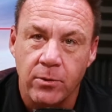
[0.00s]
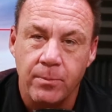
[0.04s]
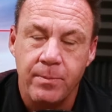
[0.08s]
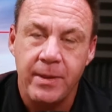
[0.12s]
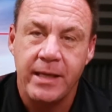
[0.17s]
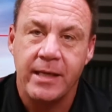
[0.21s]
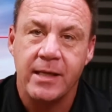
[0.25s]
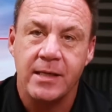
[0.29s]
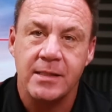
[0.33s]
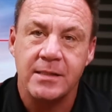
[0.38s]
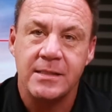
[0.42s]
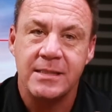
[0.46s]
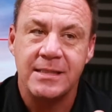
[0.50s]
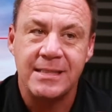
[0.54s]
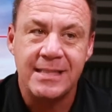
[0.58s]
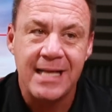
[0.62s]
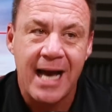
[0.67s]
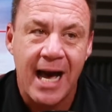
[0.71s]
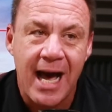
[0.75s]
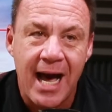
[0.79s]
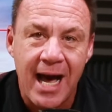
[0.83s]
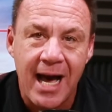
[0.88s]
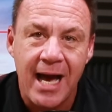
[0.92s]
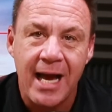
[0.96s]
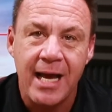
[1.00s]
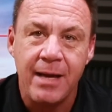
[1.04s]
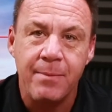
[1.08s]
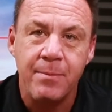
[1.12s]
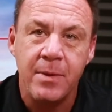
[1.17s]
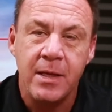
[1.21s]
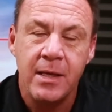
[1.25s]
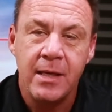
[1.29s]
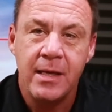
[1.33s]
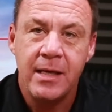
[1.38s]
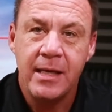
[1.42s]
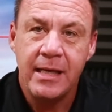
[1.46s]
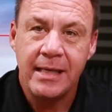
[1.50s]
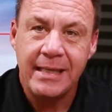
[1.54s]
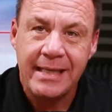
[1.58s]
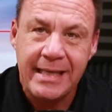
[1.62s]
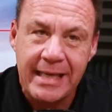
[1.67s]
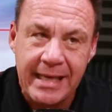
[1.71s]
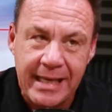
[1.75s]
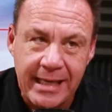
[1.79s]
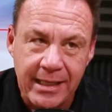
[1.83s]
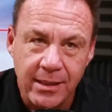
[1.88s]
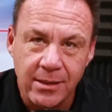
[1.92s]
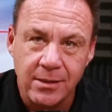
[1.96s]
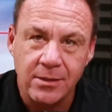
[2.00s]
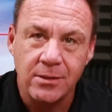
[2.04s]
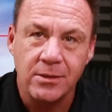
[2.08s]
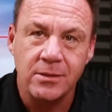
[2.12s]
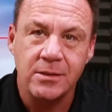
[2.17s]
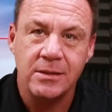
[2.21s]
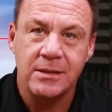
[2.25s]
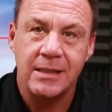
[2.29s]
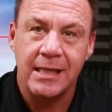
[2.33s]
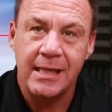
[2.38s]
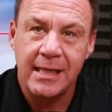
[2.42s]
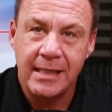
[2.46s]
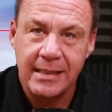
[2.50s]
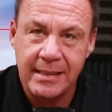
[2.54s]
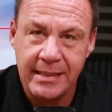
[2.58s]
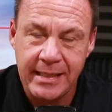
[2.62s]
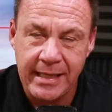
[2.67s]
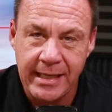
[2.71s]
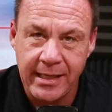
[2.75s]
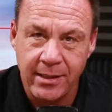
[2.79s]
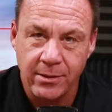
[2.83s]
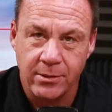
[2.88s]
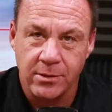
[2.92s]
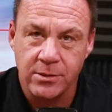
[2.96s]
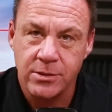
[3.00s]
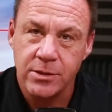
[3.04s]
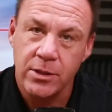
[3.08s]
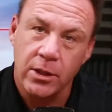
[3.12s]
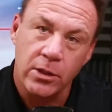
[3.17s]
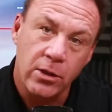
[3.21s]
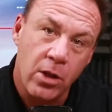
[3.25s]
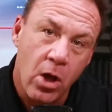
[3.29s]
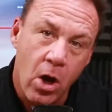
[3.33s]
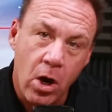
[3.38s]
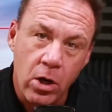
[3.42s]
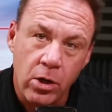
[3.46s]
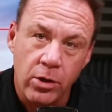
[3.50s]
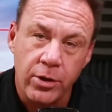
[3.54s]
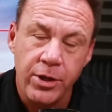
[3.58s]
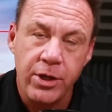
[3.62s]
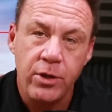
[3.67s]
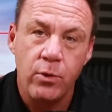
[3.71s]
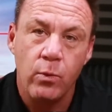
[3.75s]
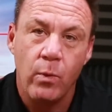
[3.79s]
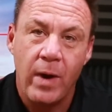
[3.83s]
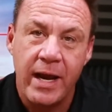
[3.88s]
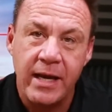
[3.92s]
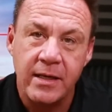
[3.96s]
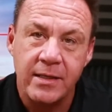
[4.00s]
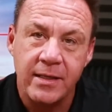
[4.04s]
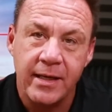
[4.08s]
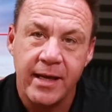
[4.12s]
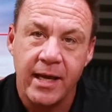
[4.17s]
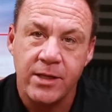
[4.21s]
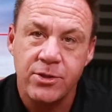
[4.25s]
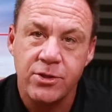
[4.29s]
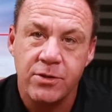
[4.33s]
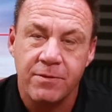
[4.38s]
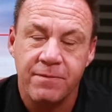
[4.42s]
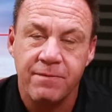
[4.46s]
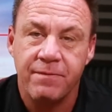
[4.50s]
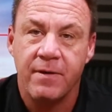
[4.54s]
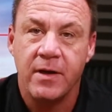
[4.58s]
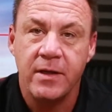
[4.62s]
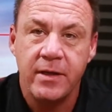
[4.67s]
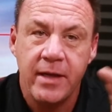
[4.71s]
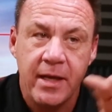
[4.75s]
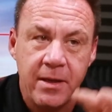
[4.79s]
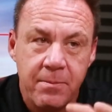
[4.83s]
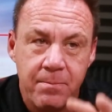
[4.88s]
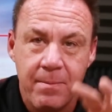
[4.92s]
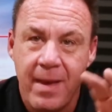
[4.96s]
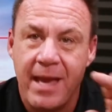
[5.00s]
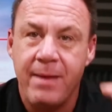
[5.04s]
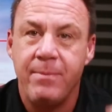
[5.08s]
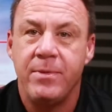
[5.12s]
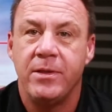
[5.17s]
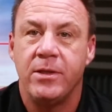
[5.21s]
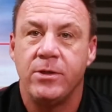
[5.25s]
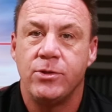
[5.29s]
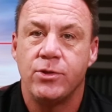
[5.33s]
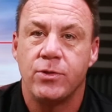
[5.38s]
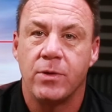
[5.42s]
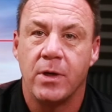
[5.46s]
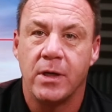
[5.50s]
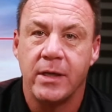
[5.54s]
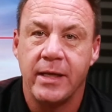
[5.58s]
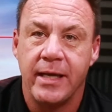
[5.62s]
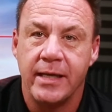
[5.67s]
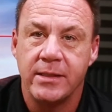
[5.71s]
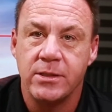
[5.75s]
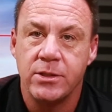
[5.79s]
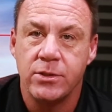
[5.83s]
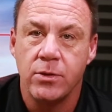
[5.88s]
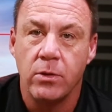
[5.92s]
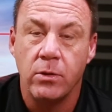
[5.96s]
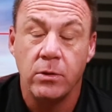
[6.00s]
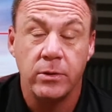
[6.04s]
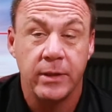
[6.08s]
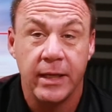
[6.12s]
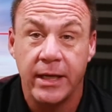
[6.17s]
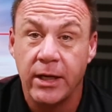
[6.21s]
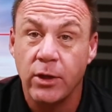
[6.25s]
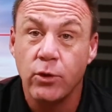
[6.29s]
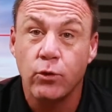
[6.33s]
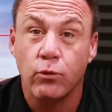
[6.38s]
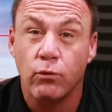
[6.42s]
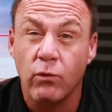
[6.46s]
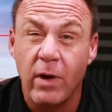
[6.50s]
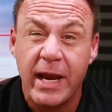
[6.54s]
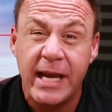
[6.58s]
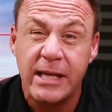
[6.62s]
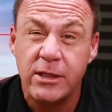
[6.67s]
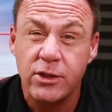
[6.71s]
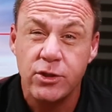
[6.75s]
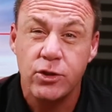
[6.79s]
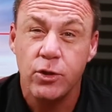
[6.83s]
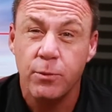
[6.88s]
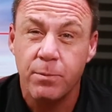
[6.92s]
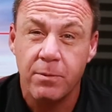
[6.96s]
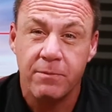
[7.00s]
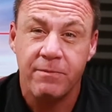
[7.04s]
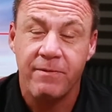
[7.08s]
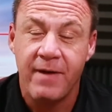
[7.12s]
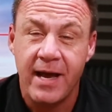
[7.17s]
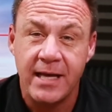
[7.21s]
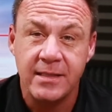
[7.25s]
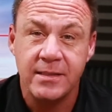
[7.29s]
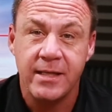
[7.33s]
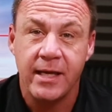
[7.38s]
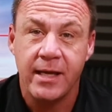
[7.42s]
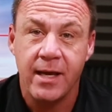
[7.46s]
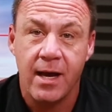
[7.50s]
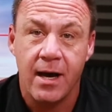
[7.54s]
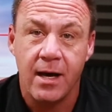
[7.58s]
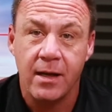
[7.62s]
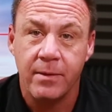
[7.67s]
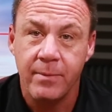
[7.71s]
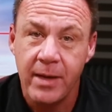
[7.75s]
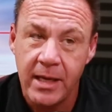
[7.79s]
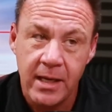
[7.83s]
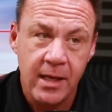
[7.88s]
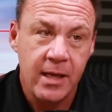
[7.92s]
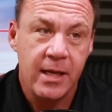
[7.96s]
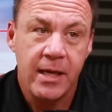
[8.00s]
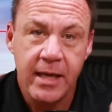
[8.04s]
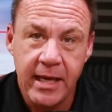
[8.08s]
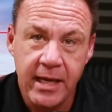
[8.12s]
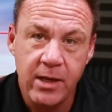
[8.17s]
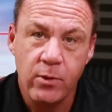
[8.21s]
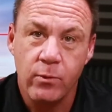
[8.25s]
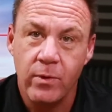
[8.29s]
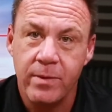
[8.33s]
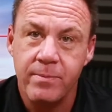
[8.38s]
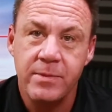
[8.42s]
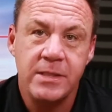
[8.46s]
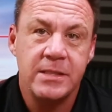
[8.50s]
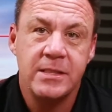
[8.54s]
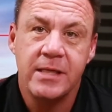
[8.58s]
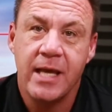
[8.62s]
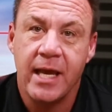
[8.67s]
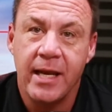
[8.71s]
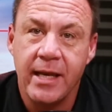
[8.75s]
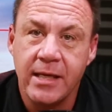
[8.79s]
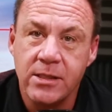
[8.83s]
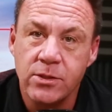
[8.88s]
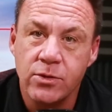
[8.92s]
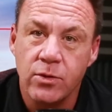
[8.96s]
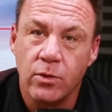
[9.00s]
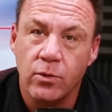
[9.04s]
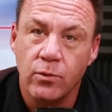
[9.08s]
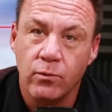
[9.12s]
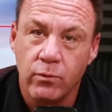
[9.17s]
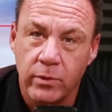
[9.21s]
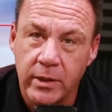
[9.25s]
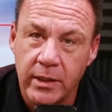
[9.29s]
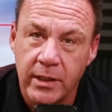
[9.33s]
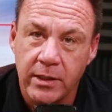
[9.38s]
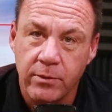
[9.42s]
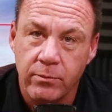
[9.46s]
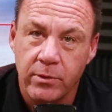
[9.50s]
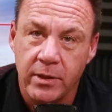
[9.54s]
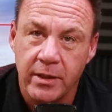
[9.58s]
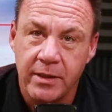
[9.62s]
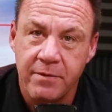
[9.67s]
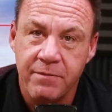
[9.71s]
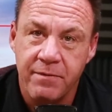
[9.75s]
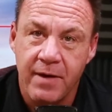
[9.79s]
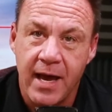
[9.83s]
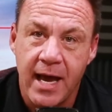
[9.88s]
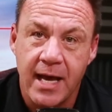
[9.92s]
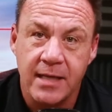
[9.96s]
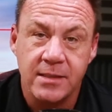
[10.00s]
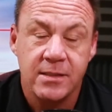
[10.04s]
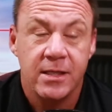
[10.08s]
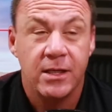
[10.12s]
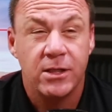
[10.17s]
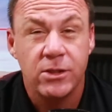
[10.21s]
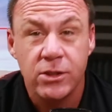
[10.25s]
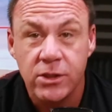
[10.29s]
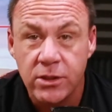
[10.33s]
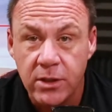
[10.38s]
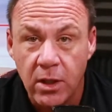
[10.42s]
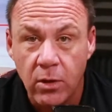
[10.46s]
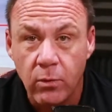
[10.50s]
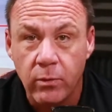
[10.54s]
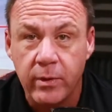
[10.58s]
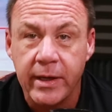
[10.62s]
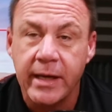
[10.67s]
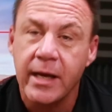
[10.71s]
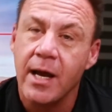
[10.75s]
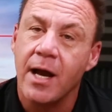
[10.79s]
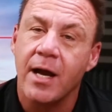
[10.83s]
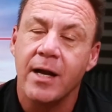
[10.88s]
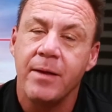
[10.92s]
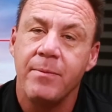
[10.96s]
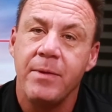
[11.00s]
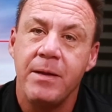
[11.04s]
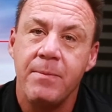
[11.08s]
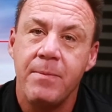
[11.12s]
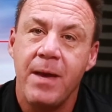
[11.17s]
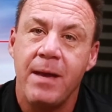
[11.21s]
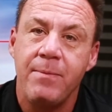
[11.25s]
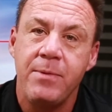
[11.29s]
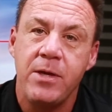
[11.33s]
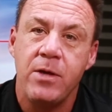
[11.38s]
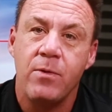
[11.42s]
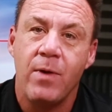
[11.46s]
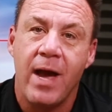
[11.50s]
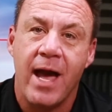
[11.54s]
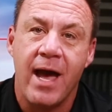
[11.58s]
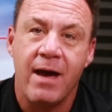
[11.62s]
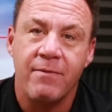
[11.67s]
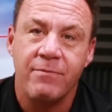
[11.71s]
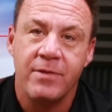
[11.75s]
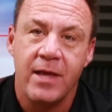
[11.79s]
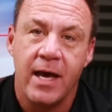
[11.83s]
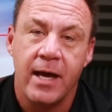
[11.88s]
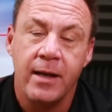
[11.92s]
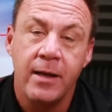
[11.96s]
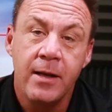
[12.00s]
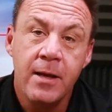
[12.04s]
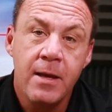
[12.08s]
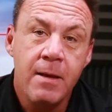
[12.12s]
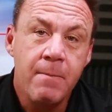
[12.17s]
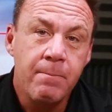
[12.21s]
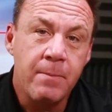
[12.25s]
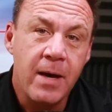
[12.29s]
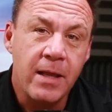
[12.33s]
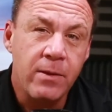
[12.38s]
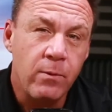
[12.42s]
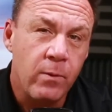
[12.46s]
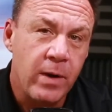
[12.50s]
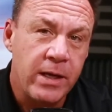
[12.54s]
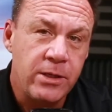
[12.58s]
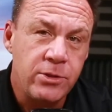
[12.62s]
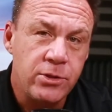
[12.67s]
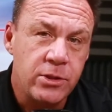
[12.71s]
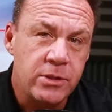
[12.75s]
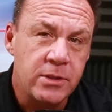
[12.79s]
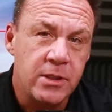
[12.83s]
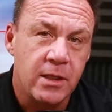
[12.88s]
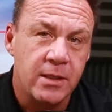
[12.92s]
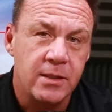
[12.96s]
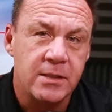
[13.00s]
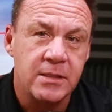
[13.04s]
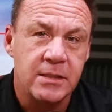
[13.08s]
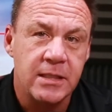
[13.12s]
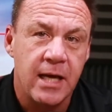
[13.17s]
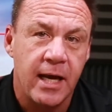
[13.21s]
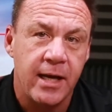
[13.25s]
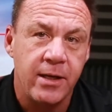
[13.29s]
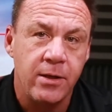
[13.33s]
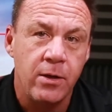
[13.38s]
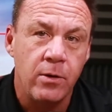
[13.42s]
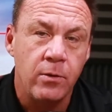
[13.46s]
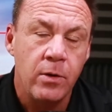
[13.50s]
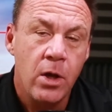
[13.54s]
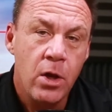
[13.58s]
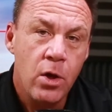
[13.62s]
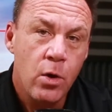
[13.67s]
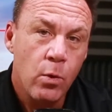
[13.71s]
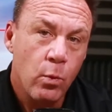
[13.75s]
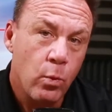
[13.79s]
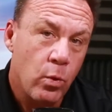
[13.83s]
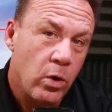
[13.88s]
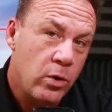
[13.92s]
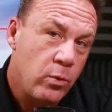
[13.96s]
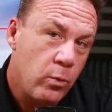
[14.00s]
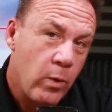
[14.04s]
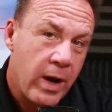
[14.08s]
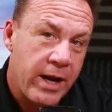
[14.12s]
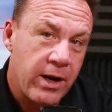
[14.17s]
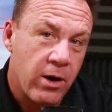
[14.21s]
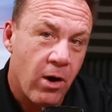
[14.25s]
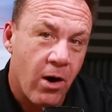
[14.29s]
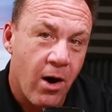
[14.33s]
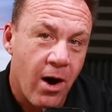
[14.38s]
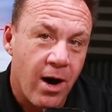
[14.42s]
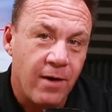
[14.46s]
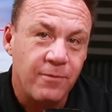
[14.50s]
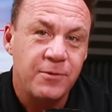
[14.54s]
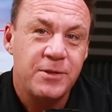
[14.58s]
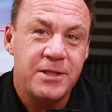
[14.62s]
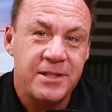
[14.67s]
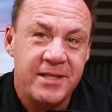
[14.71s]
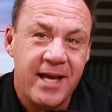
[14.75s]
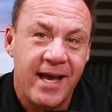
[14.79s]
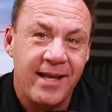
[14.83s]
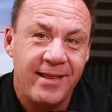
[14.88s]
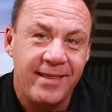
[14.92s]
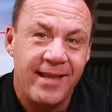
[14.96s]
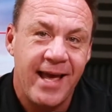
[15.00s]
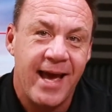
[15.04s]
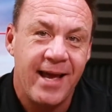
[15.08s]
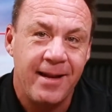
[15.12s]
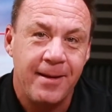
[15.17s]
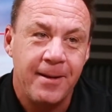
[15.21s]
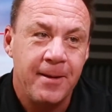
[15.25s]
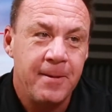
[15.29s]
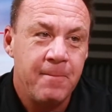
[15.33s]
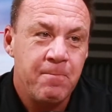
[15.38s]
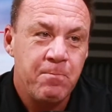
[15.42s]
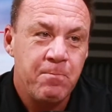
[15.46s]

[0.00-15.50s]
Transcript: because time kills deals. The longer you wait to get your funding, maybe the truck gets sold. In a great super fast economy, equipment's getting sold really fast. In a slower economy, maybe you have that. By the way, just on a side note, one way to offset that